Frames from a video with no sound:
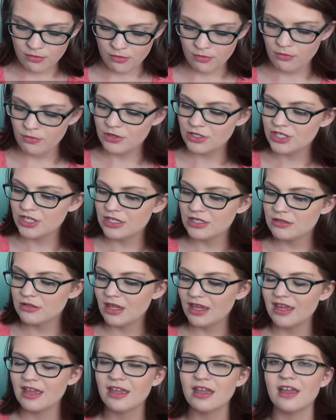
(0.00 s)
which is
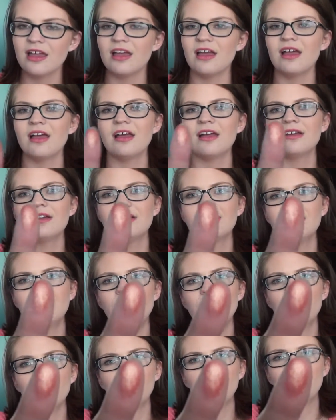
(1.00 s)
like
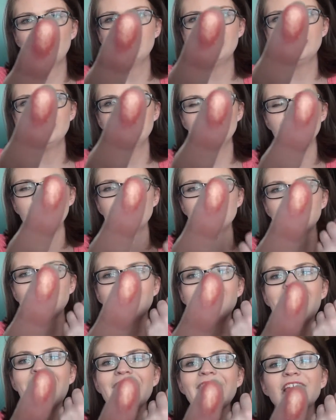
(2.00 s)
an orange,
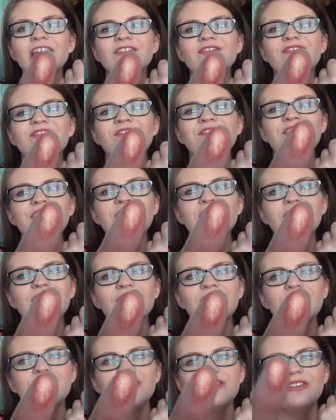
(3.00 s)
and I can
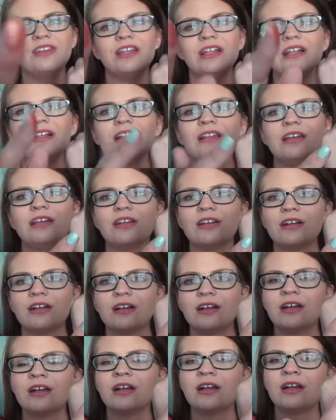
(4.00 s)
feel the
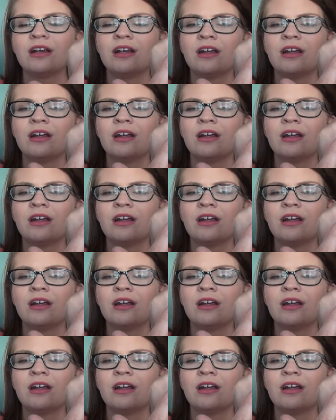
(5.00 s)
glitter.